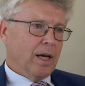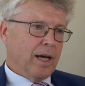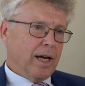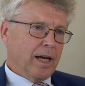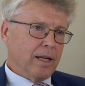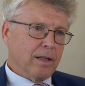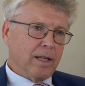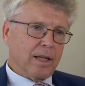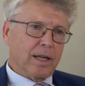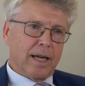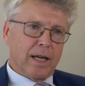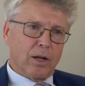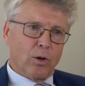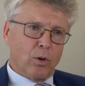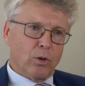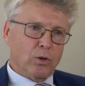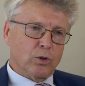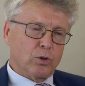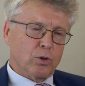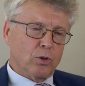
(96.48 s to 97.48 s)
and they can
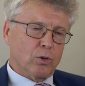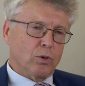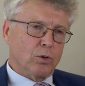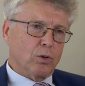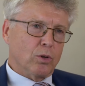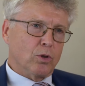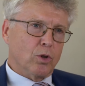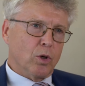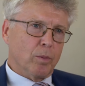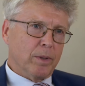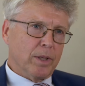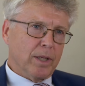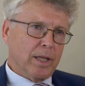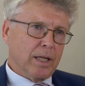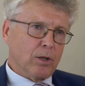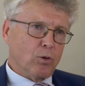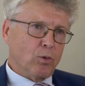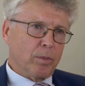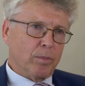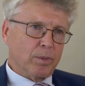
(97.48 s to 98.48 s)
also nominate